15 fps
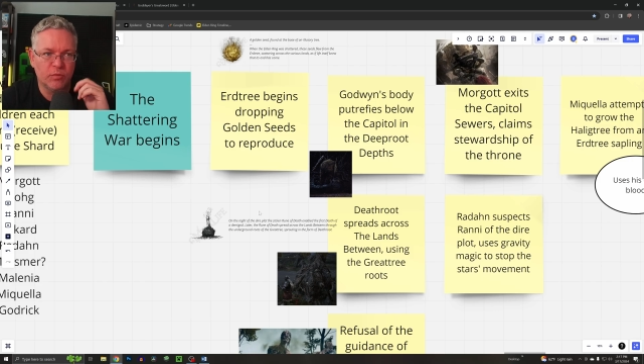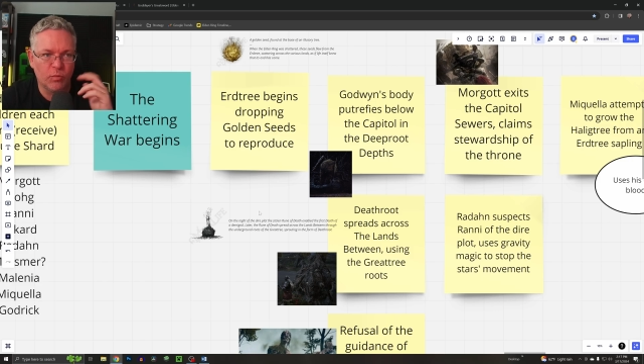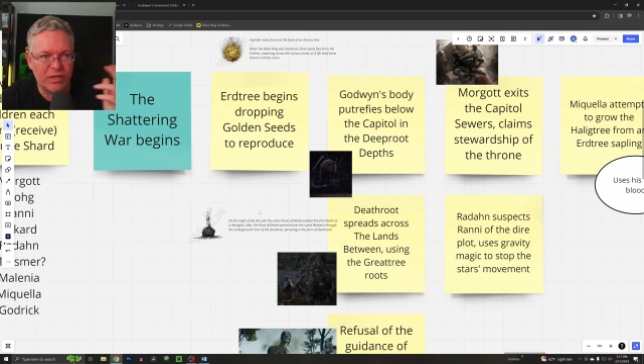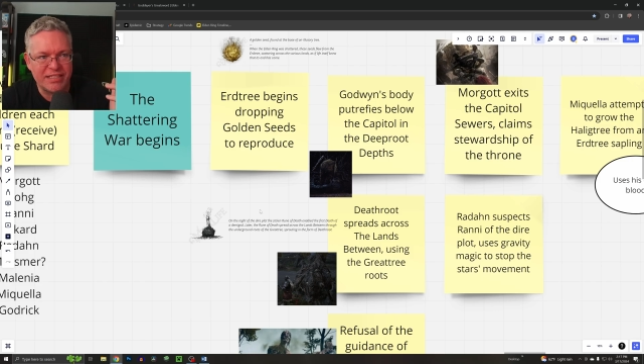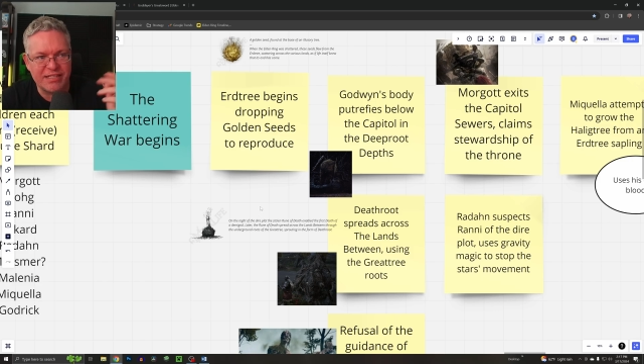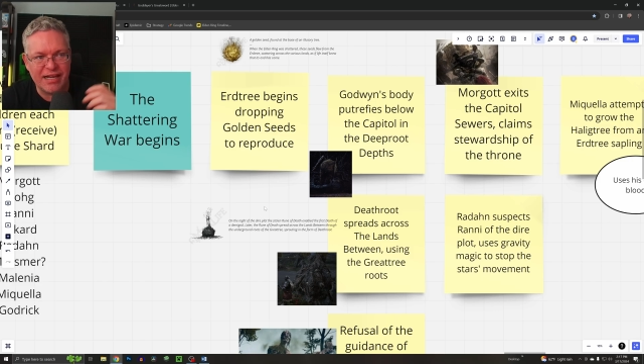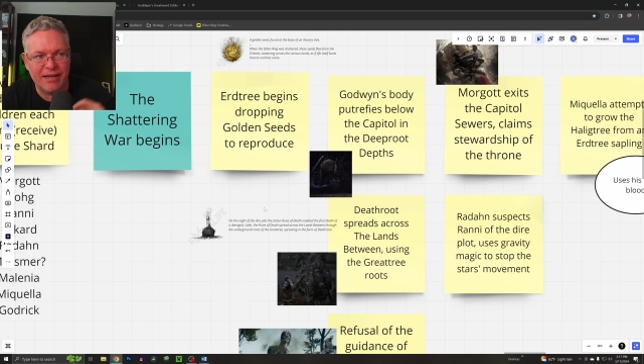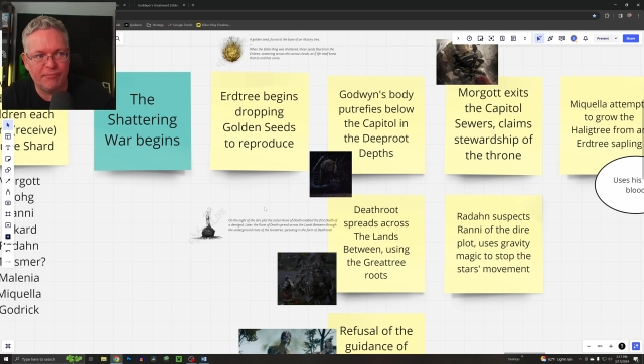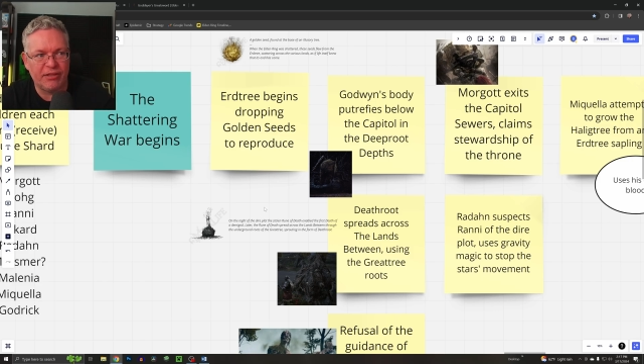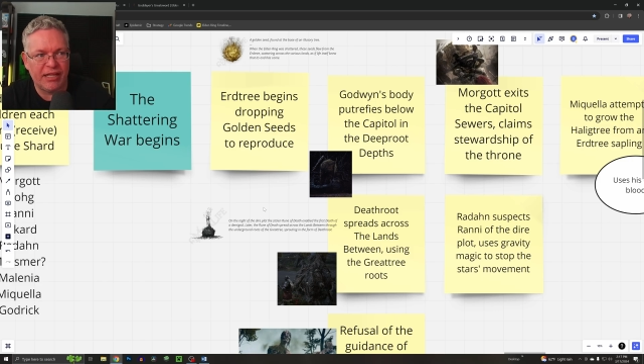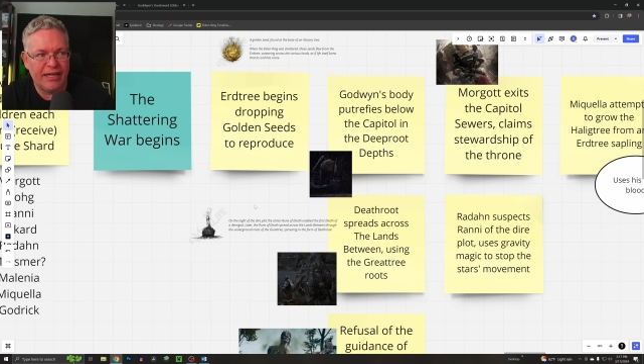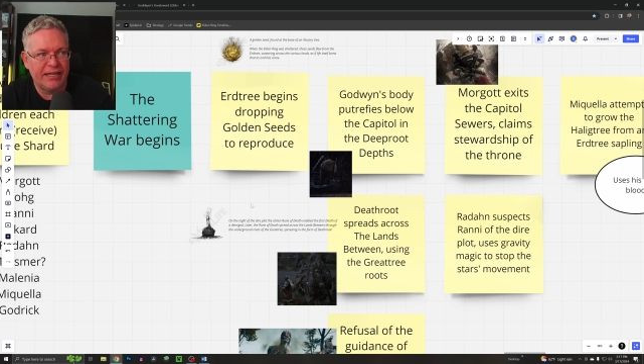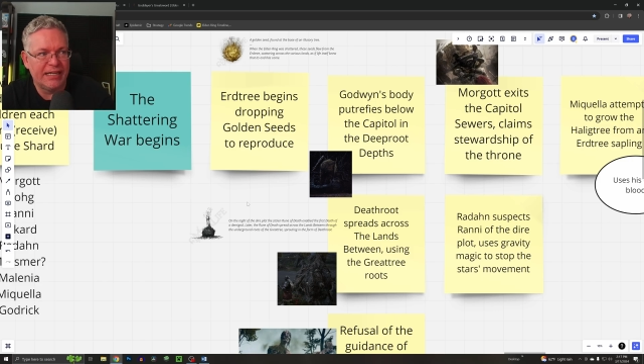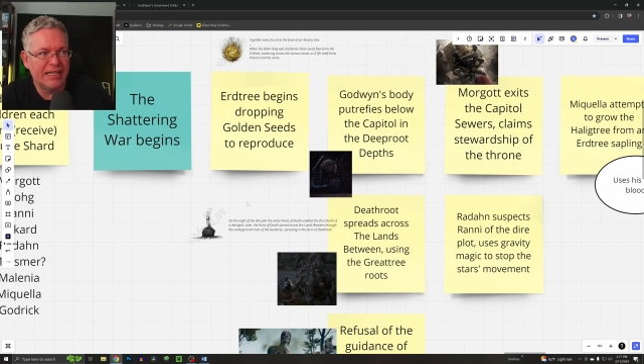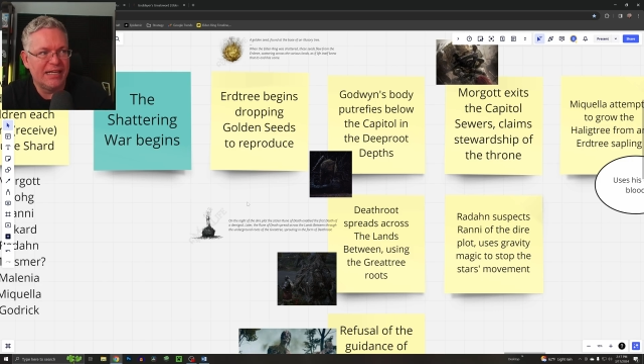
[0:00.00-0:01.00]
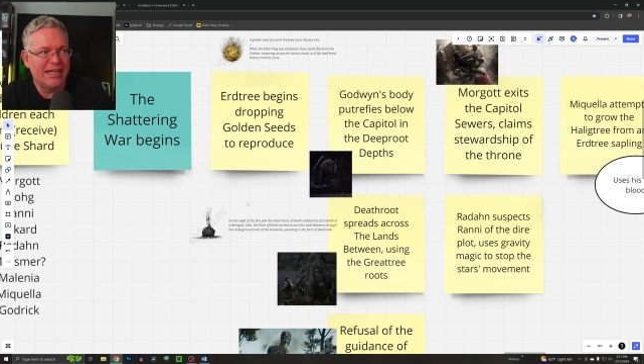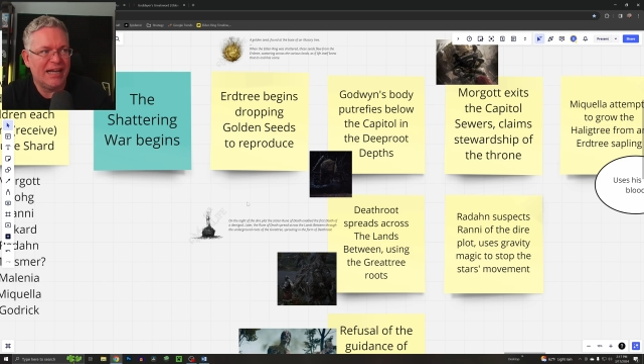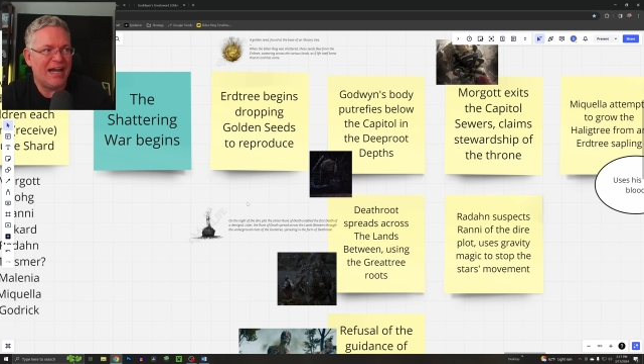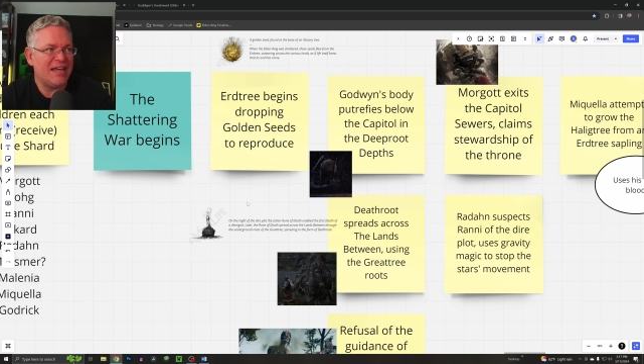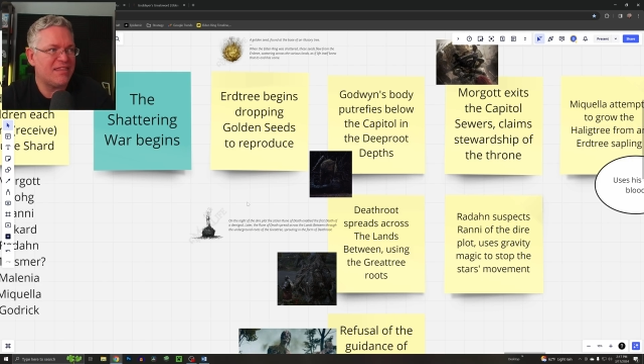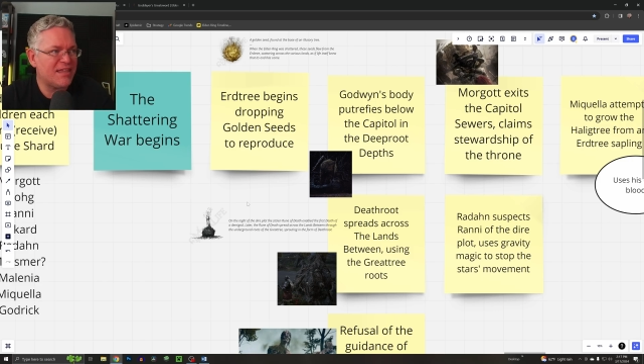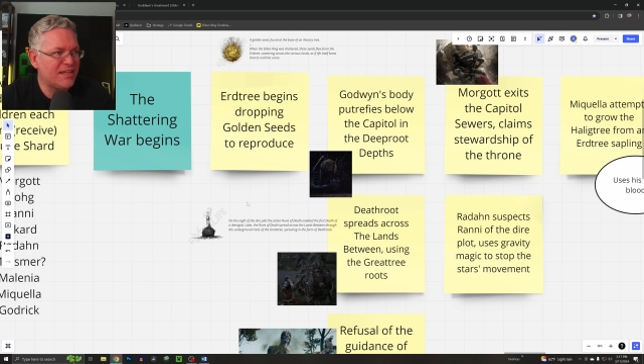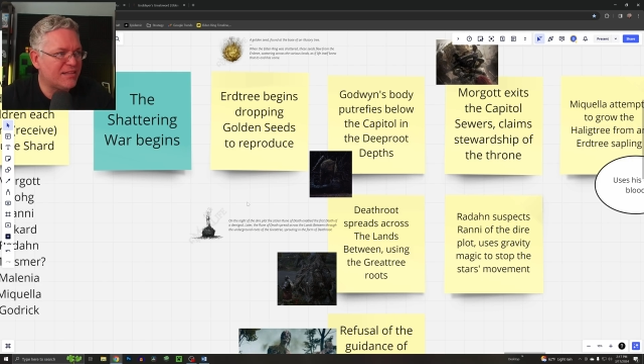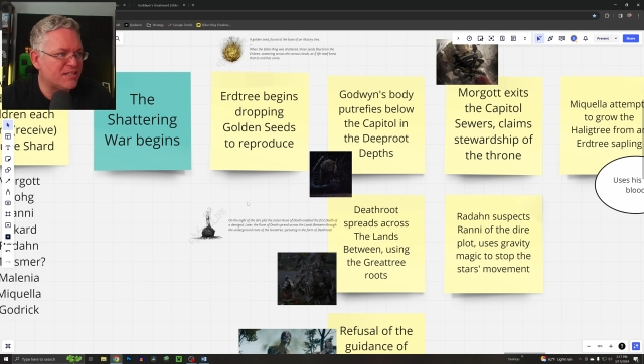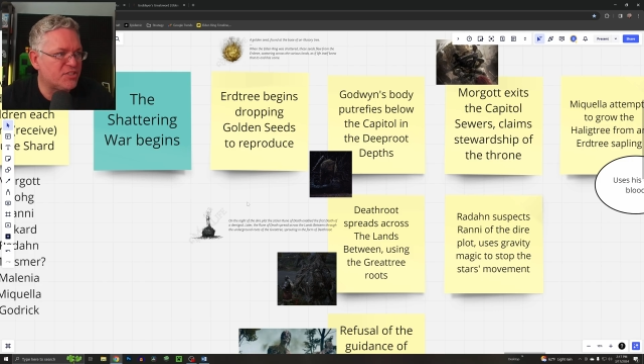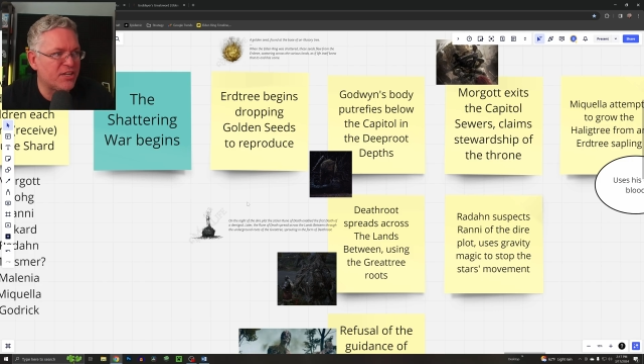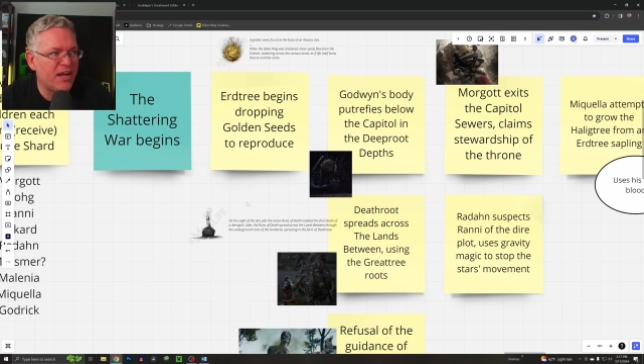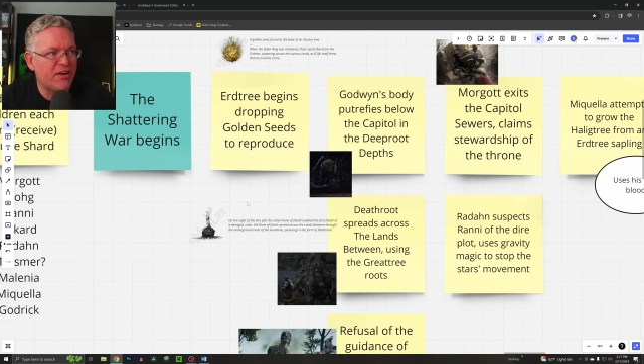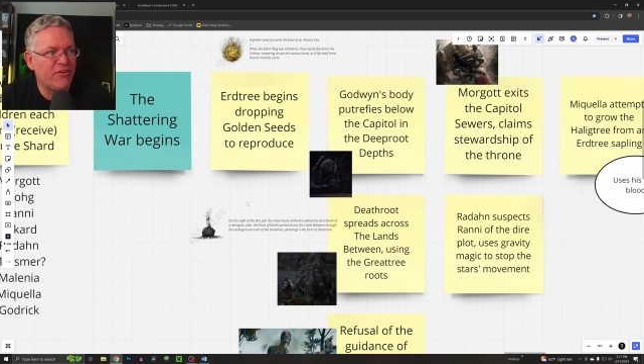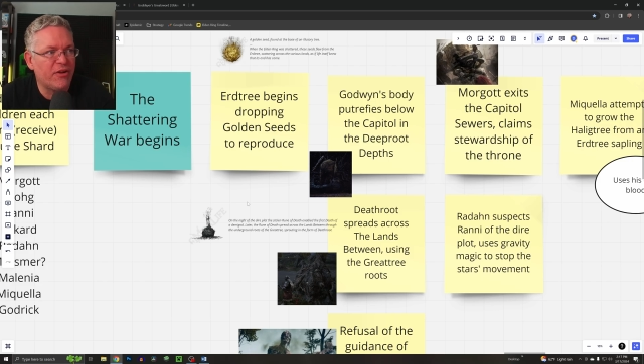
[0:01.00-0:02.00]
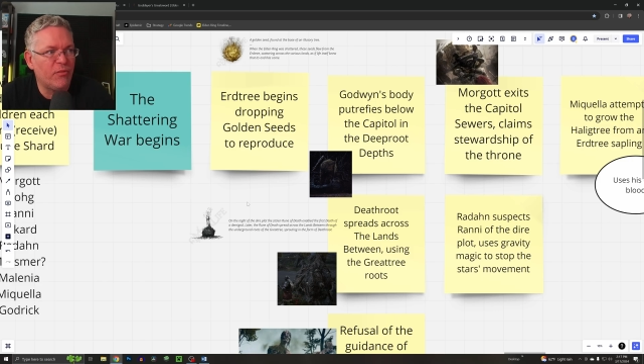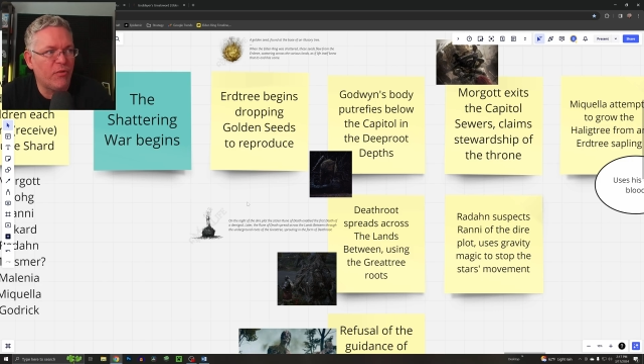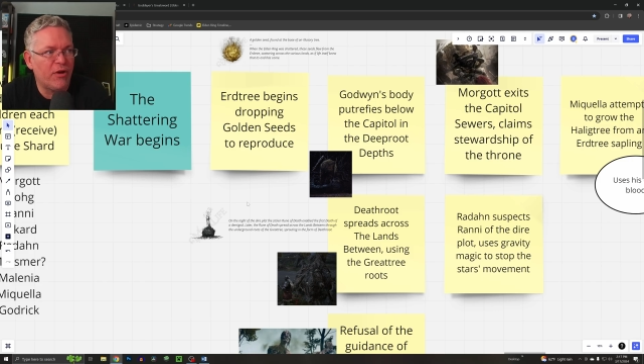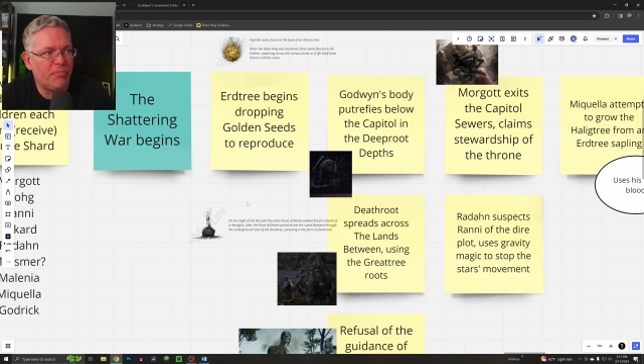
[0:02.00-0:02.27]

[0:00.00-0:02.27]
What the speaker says: what timeline. I think the Shattering